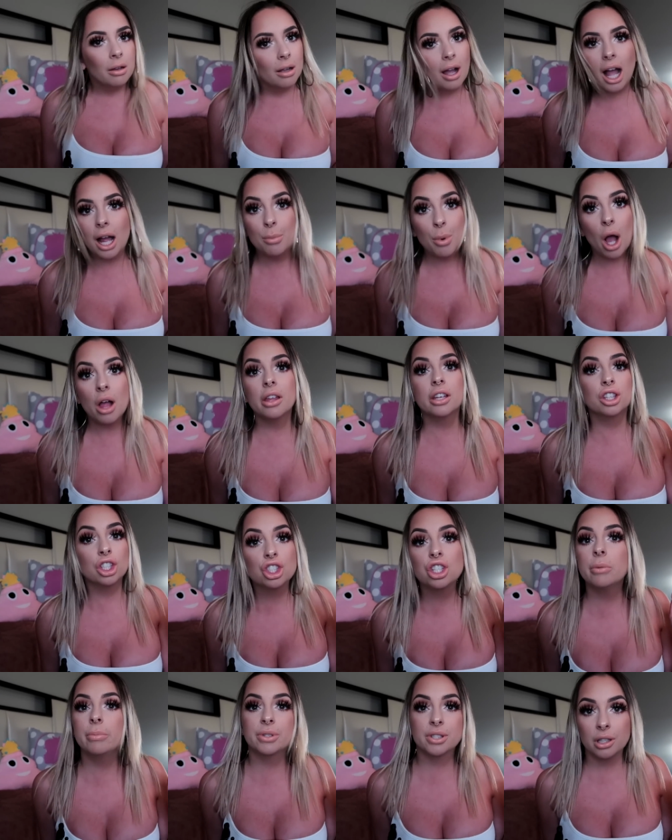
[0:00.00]
I bought like the
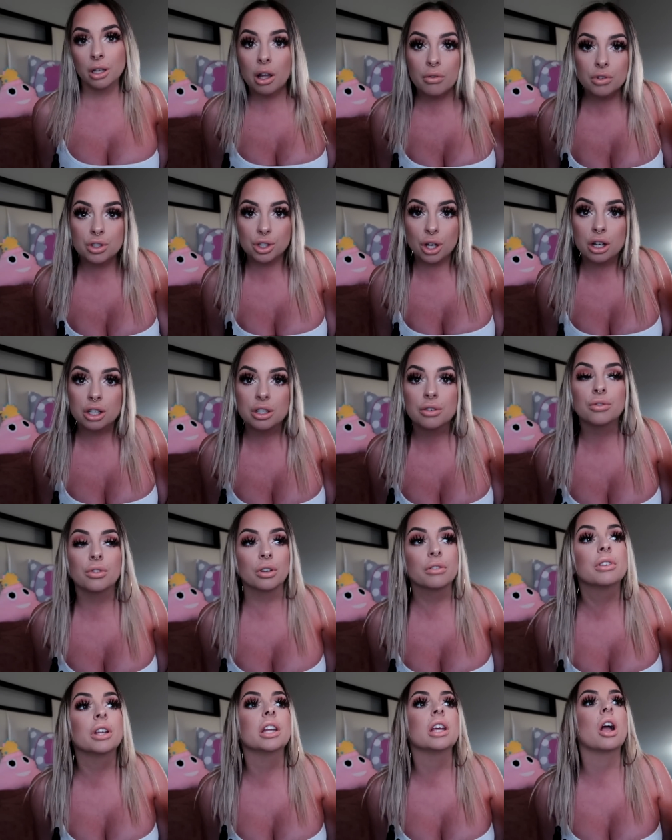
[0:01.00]
cheapest thing on Versace
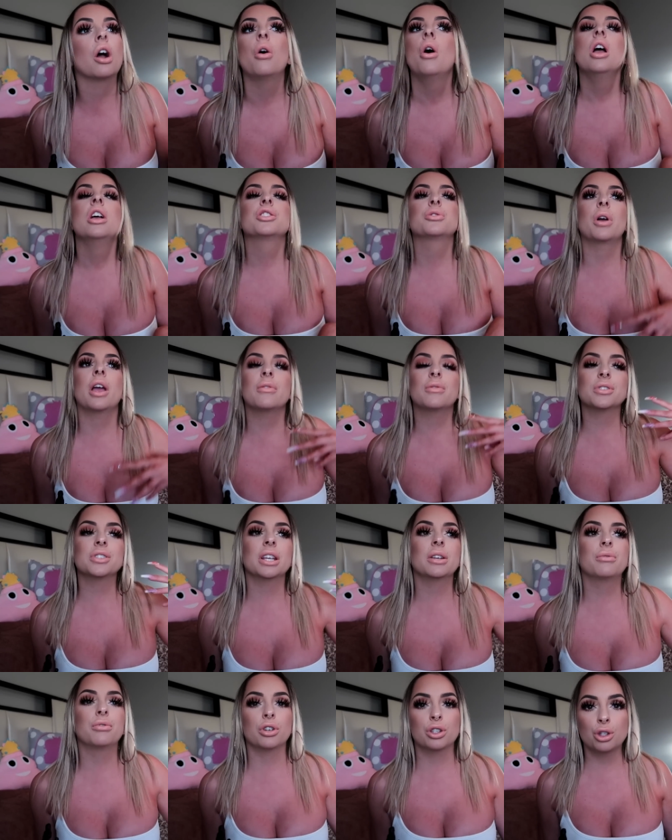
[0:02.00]
for a video. So I have this
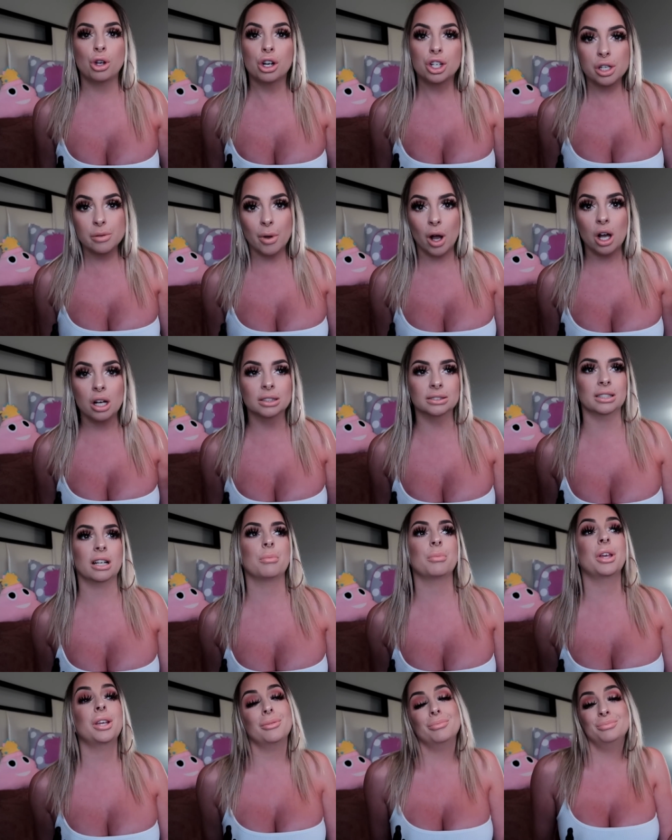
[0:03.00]
like Versace box and
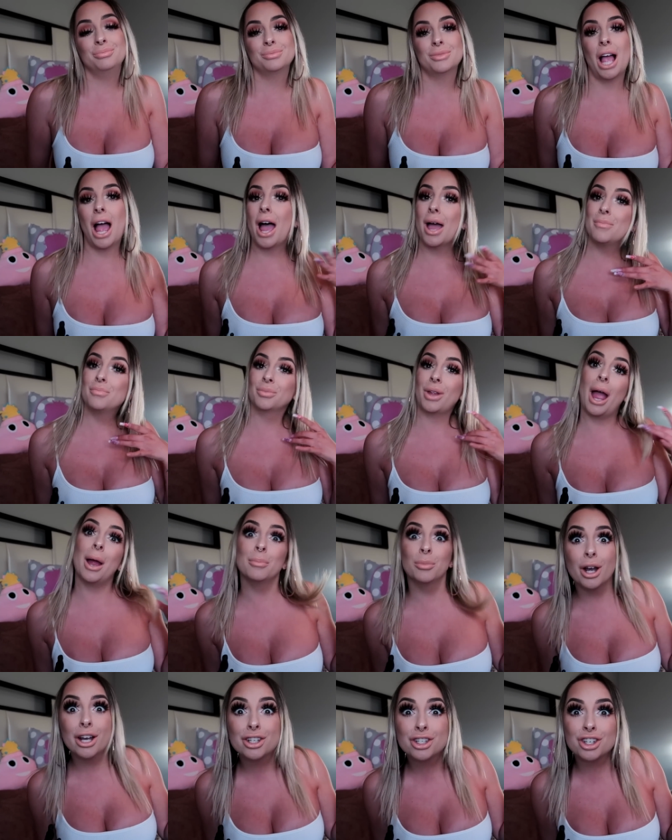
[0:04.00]
I'm like, mm, I'm,
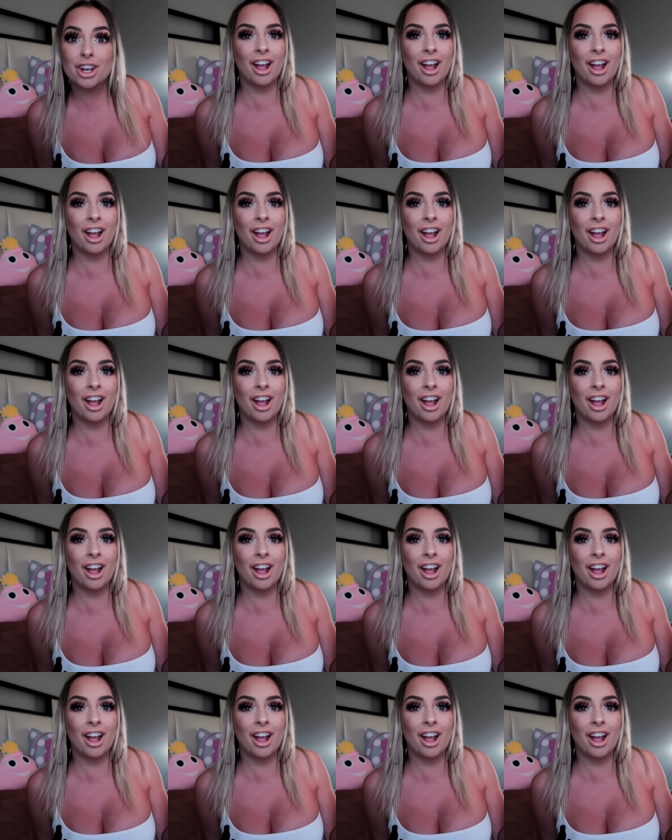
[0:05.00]
I'm rich.